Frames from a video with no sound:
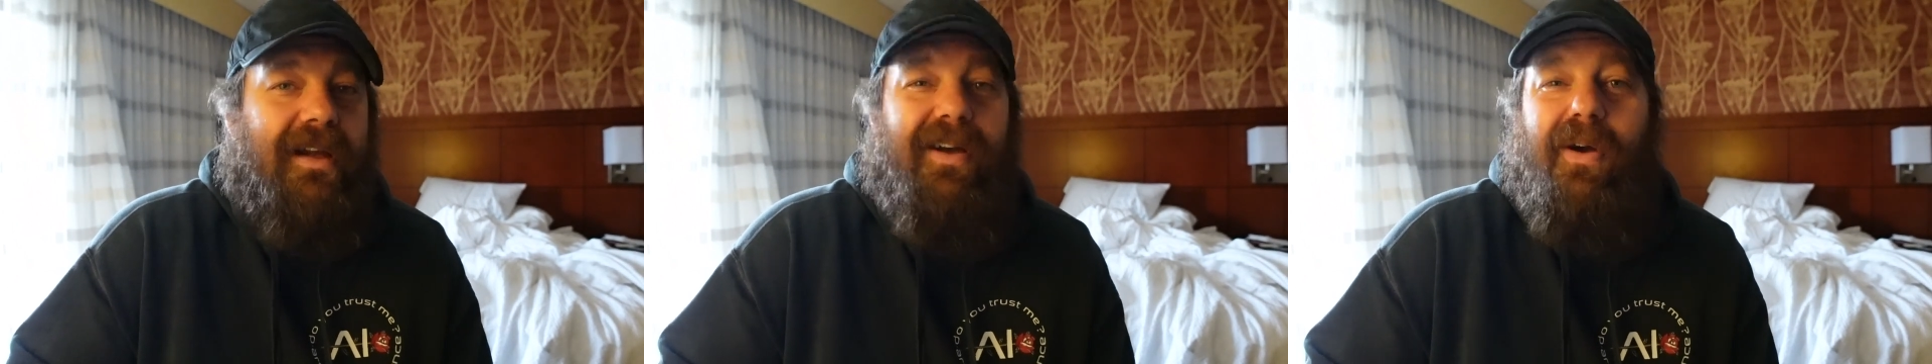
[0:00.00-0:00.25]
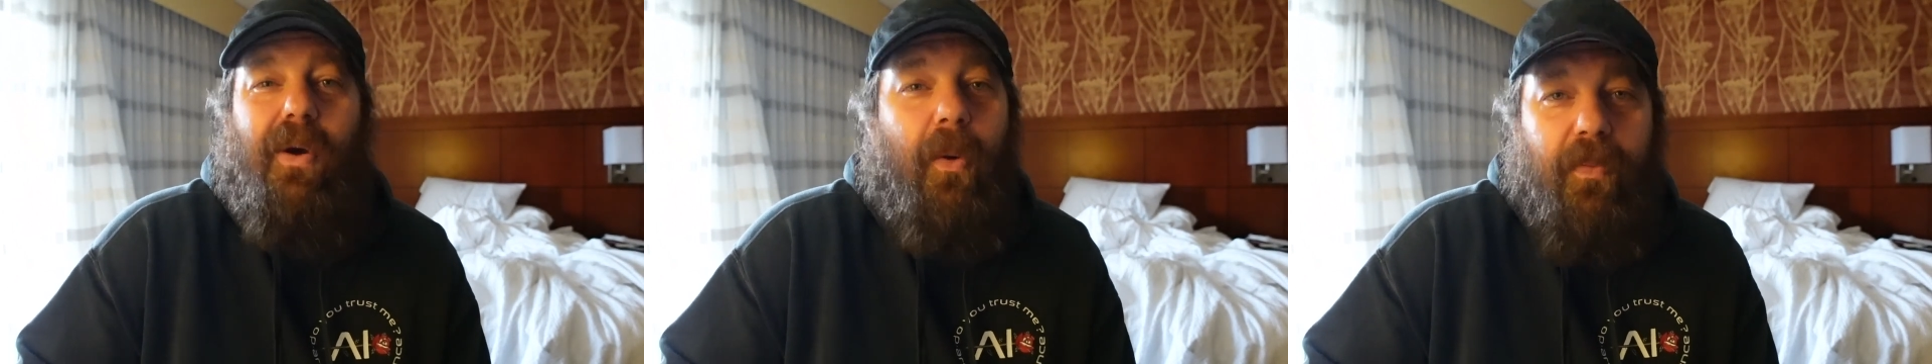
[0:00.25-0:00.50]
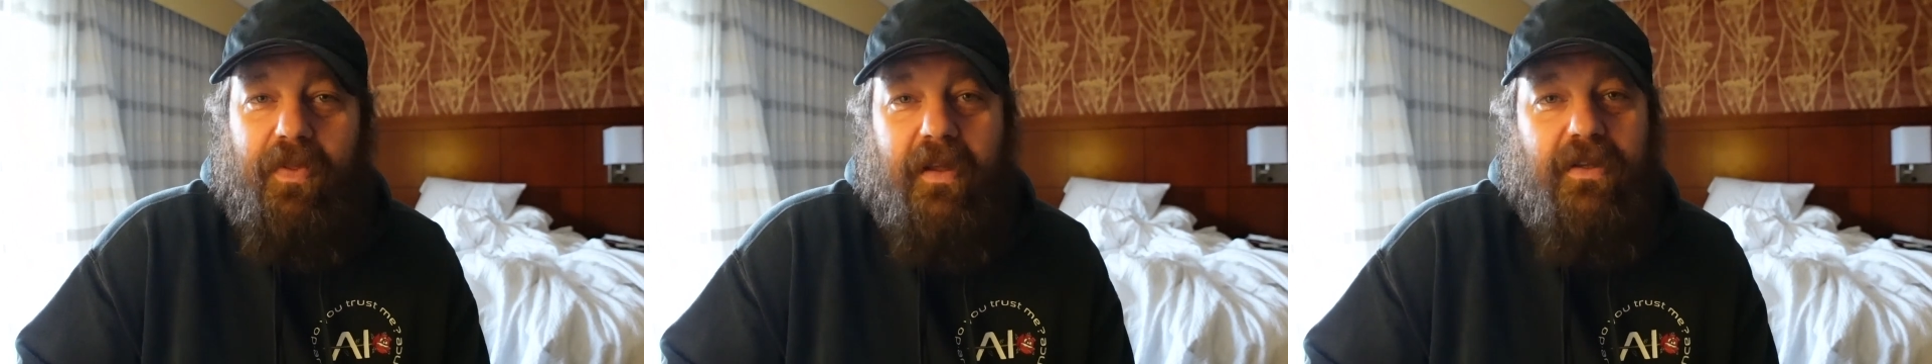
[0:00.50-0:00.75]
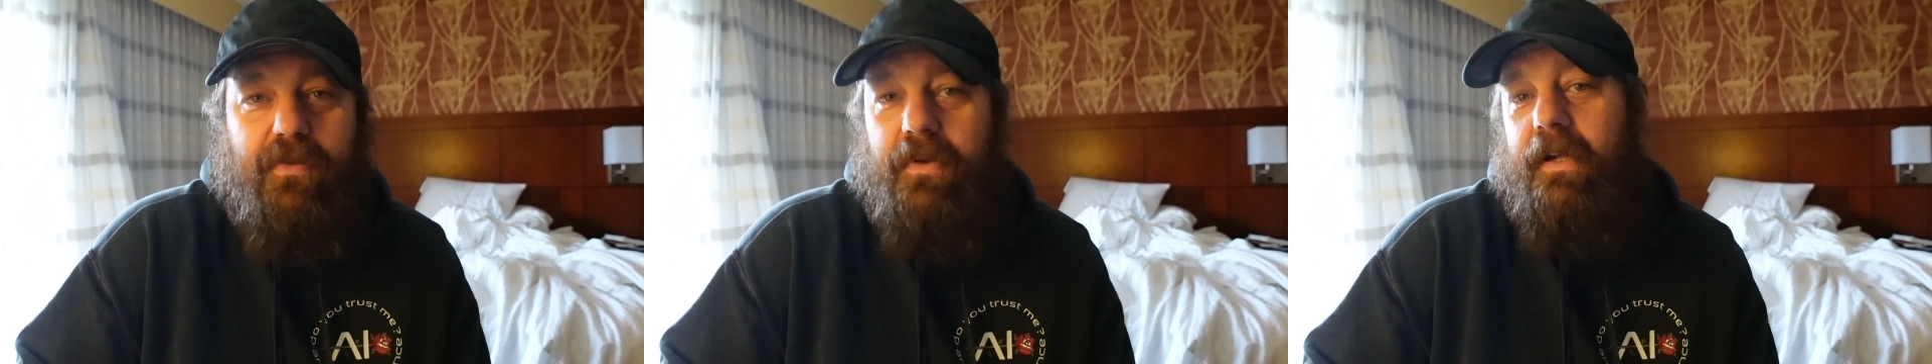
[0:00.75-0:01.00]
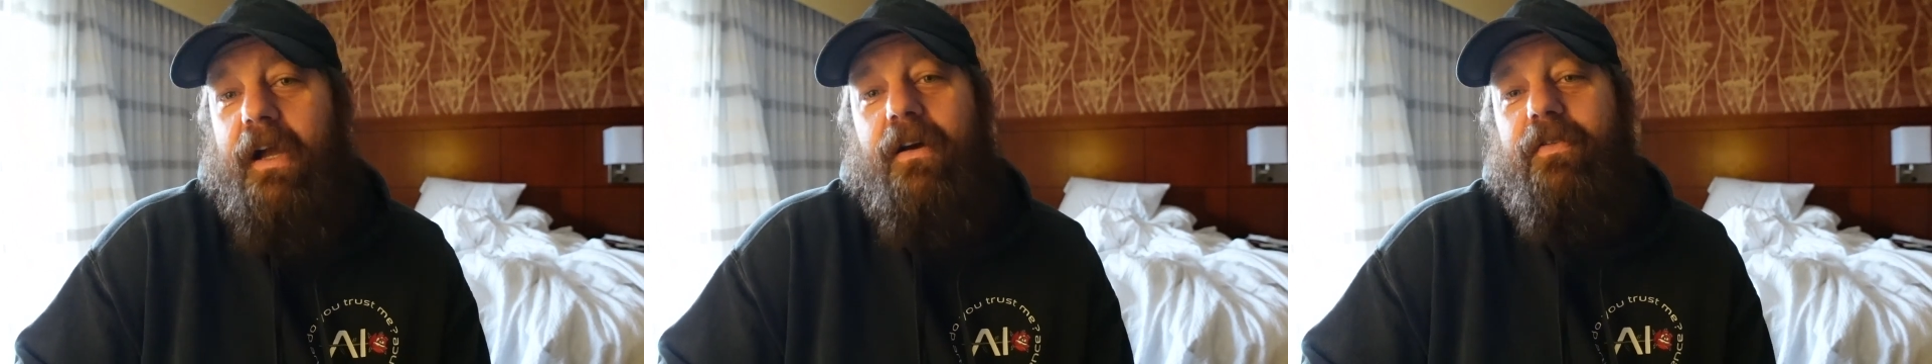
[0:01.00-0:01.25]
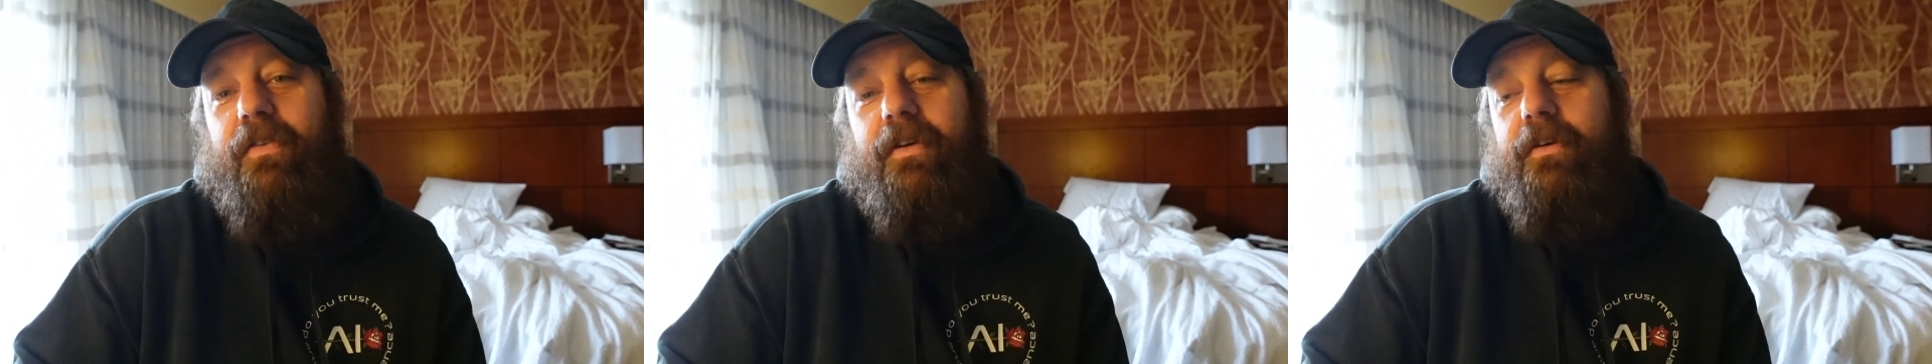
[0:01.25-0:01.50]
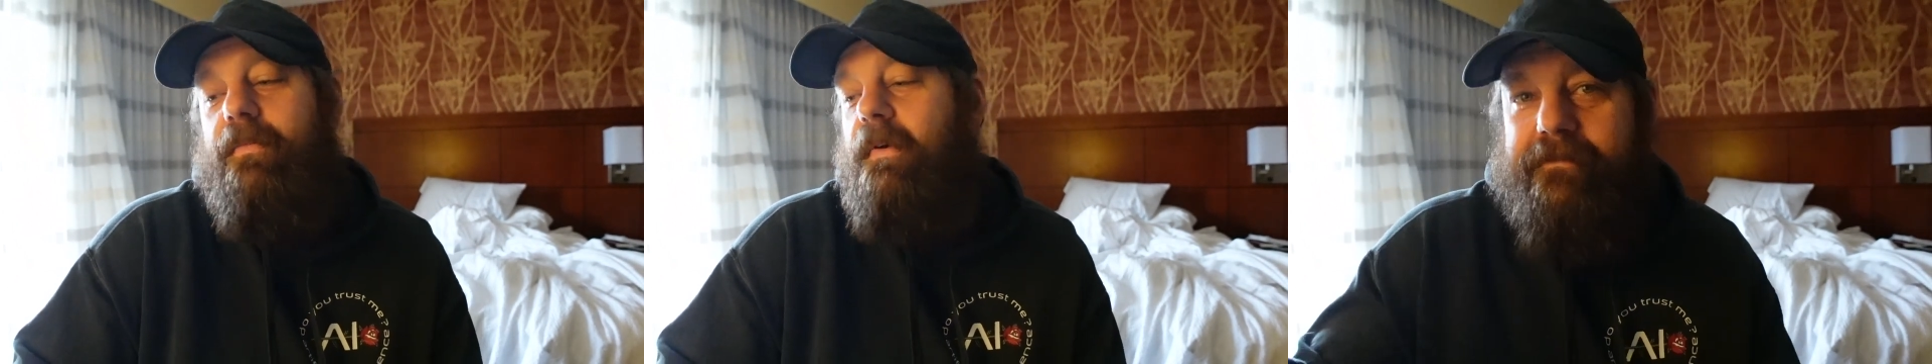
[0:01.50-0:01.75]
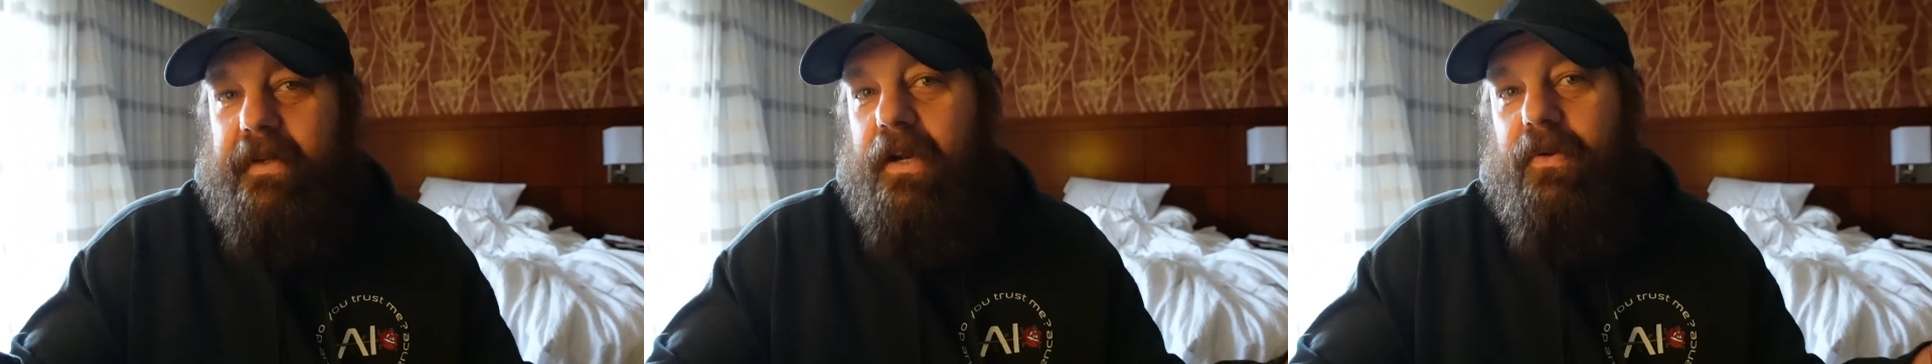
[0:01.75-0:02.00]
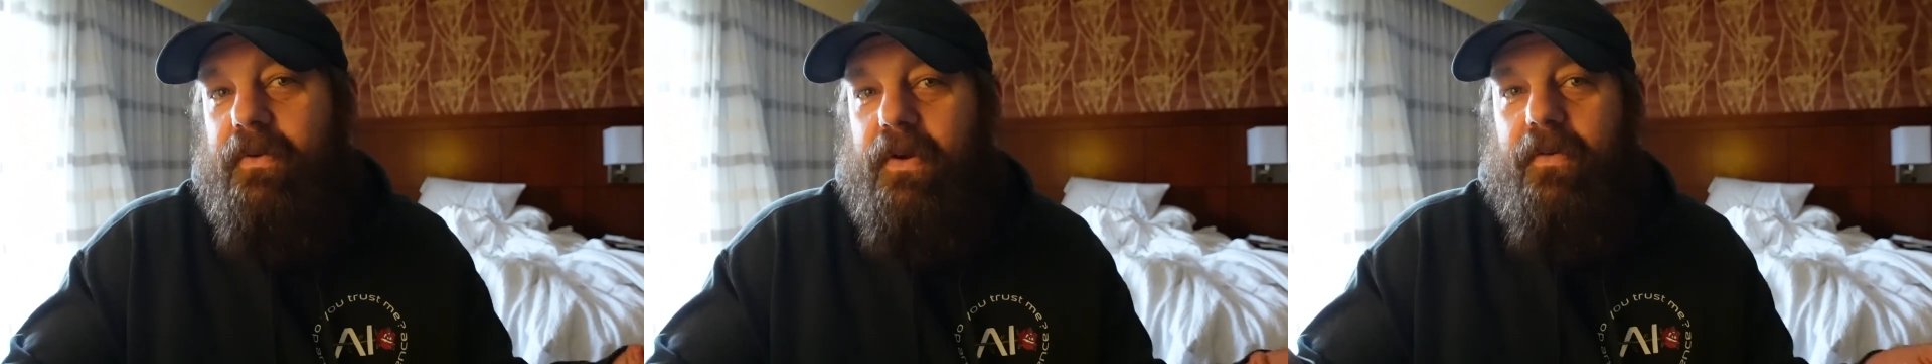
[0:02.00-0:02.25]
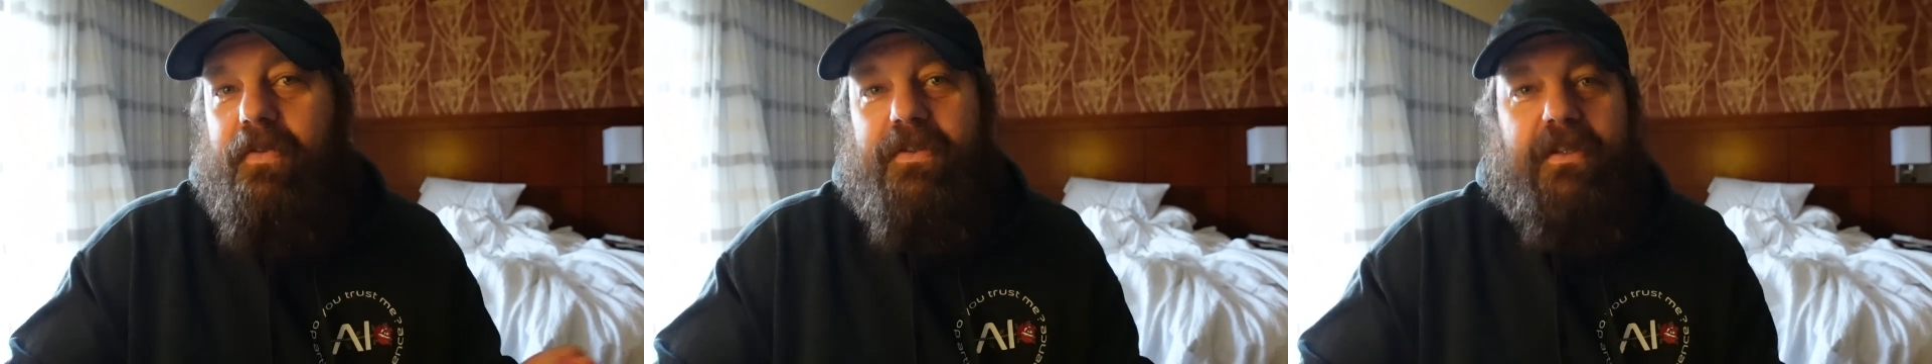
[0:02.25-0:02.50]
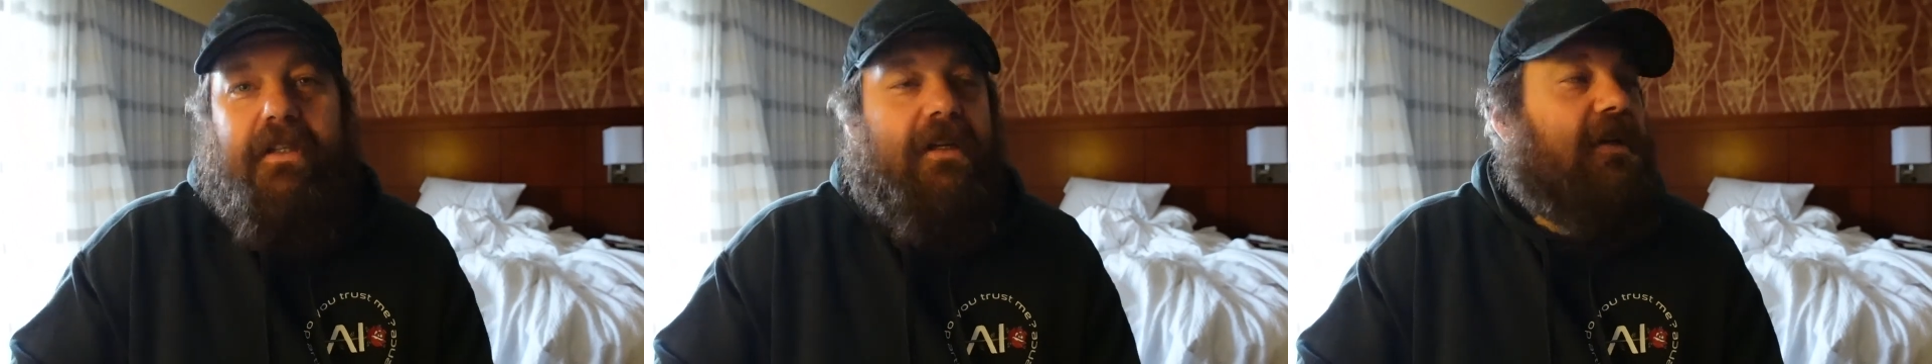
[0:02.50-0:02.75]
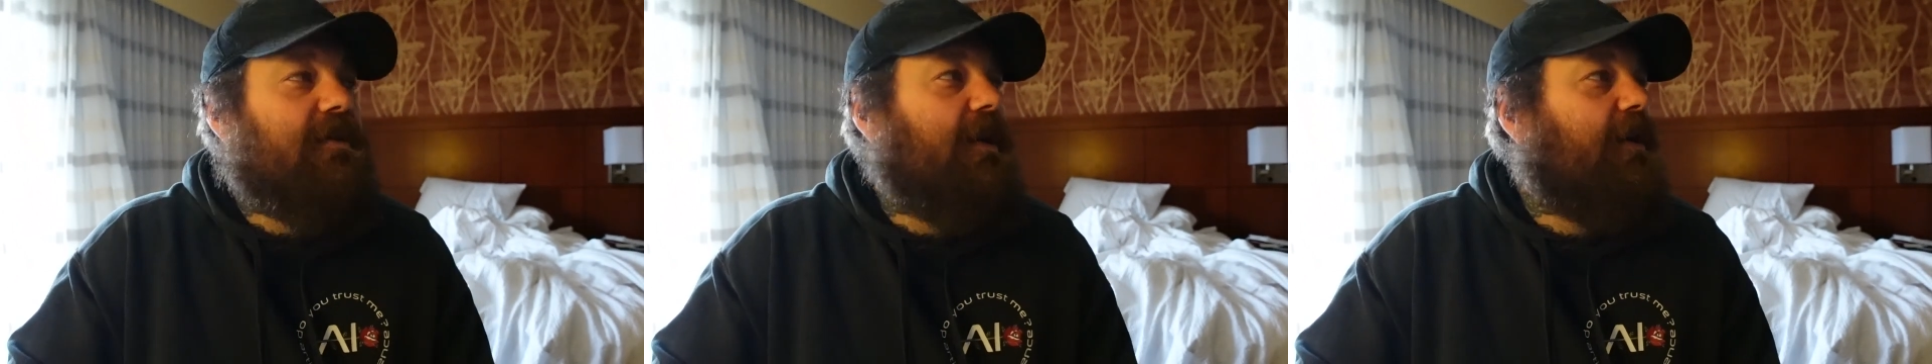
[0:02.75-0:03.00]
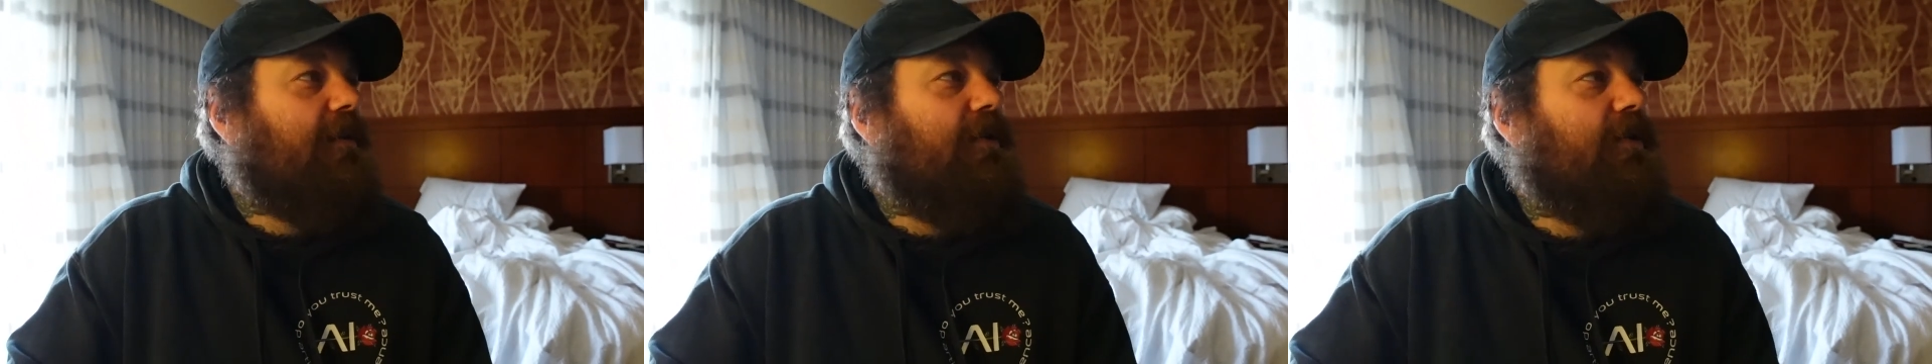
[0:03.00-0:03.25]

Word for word: I hope things work out for him. I don't know if there's anything else I can